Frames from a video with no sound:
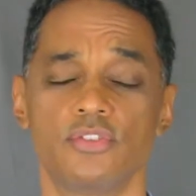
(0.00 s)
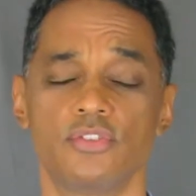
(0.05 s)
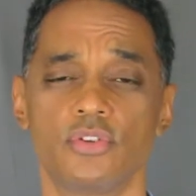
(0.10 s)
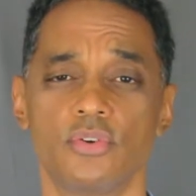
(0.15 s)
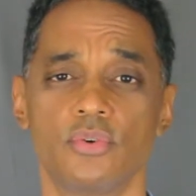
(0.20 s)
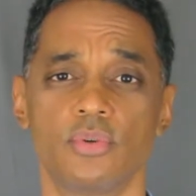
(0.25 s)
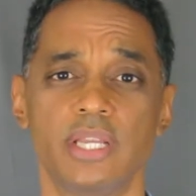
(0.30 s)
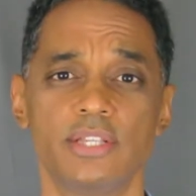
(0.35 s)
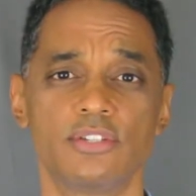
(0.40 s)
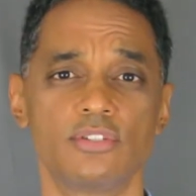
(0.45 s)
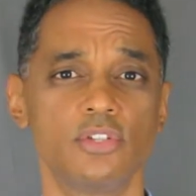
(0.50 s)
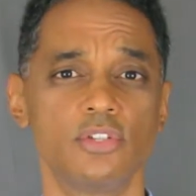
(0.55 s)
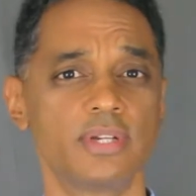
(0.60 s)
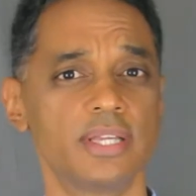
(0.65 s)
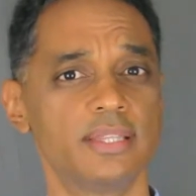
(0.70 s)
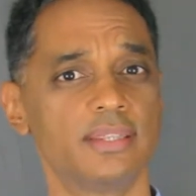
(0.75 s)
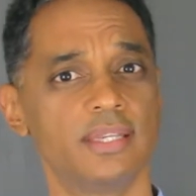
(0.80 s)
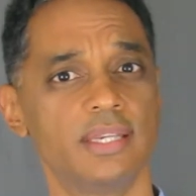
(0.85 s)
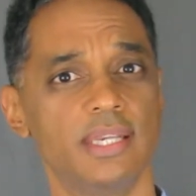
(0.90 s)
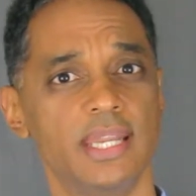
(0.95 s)
So let's look
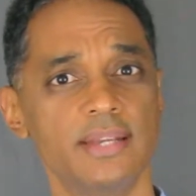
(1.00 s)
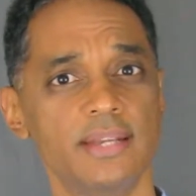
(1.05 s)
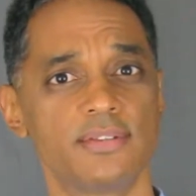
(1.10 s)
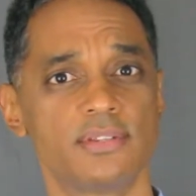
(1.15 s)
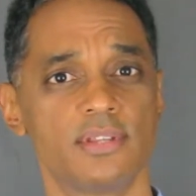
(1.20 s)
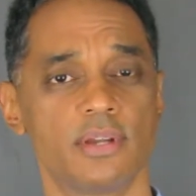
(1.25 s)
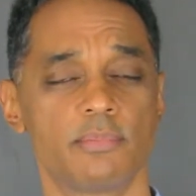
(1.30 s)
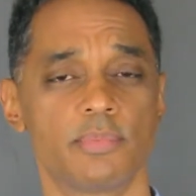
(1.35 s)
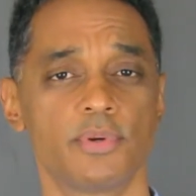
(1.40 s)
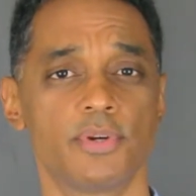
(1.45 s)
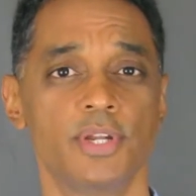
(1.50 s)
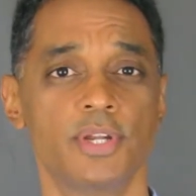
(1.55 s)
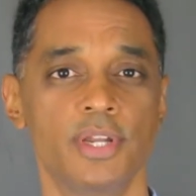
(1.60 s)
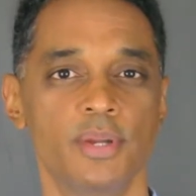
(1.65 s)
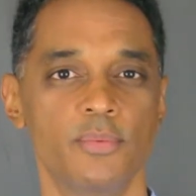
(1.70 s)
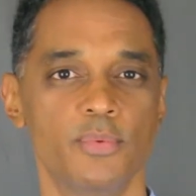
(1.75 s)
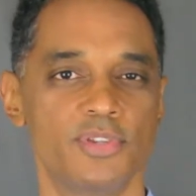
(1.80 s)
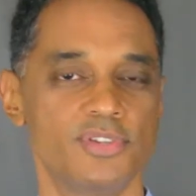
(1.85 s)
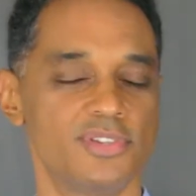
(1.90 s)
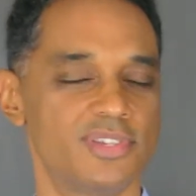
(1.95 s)
at the next number,
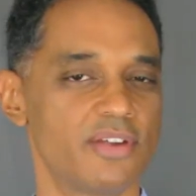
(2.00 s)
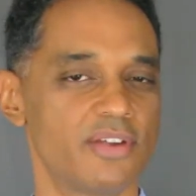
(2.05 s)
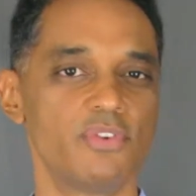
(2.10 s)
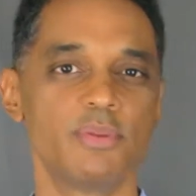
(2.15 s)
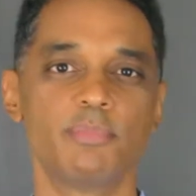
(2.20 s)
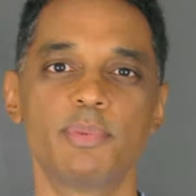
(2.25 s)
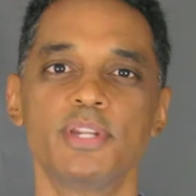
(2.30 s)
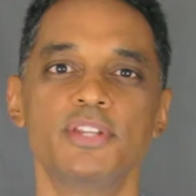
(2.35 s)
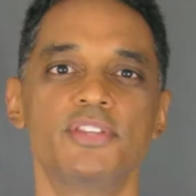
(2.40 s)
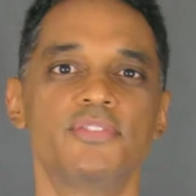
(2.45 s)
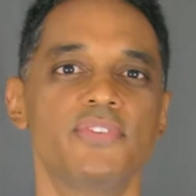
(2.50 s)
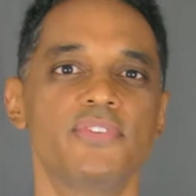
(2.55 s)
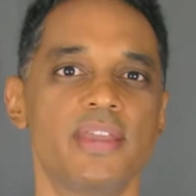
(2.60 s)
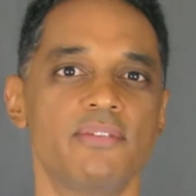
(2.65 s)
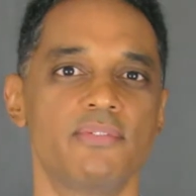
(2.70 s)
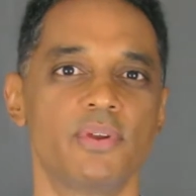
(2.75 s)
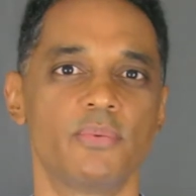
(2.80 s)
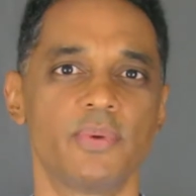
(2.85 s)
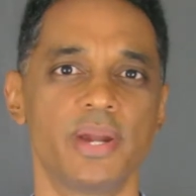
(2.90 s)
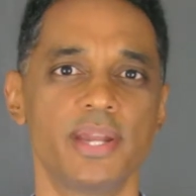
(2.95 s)
which is everybody's
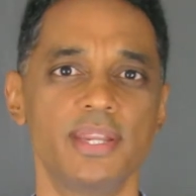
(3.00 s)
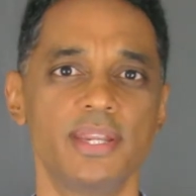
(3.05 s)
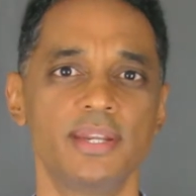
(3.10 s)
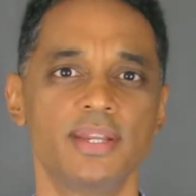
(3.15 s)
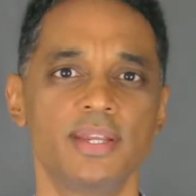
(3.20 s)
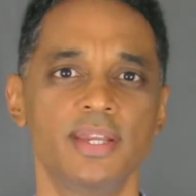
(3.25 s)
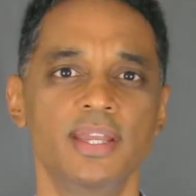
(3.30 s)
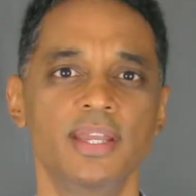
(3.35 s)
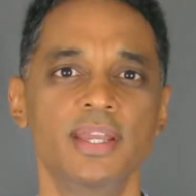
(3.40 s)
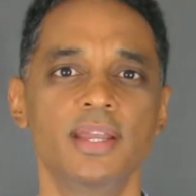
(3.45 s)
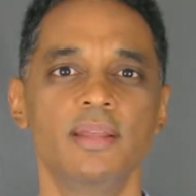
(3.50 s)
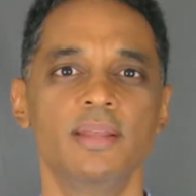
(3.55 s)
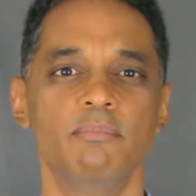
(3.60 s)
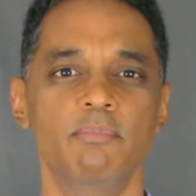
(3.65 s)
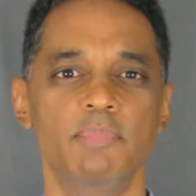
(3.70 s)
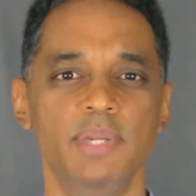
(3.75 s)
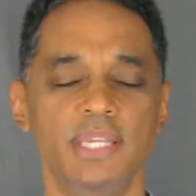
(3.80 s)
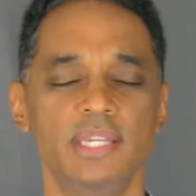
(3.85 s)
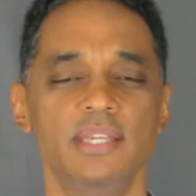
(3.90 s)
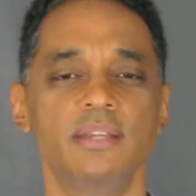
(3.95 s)
favorite, right?
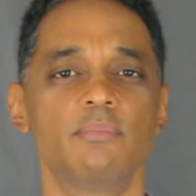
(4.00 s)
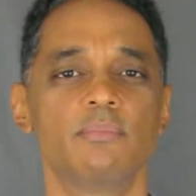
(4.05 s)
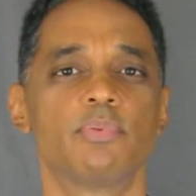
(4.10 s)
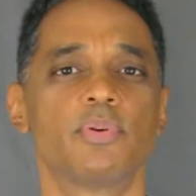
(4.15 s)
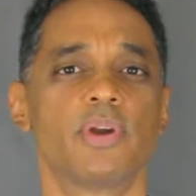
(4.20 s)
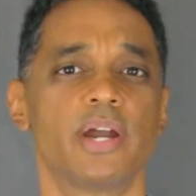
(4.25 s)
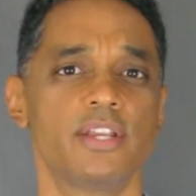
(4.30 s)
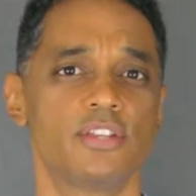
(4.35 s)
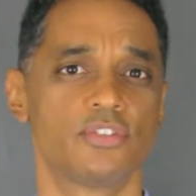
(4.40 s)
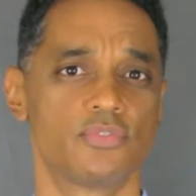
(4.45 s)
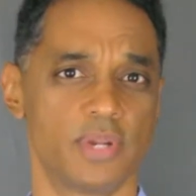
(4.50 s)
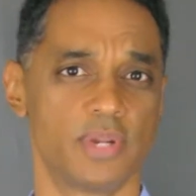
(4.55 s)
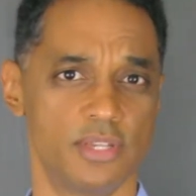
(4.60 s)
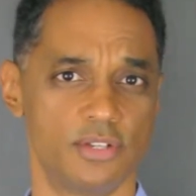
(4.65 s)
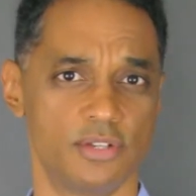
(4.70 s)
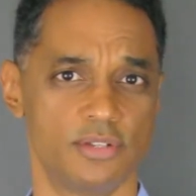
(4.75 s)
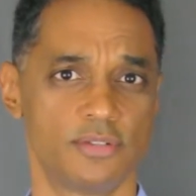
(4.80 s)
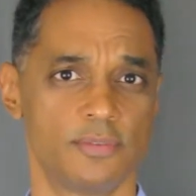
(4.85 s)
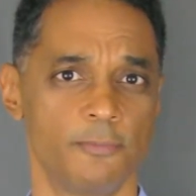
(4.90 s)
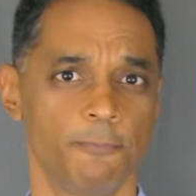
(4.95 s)
Median price
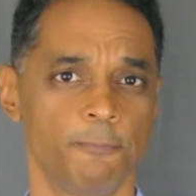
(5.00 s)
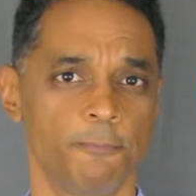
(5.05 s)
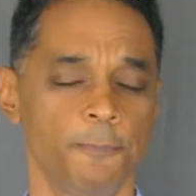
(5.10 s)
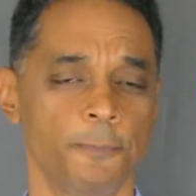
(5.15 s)
ranges.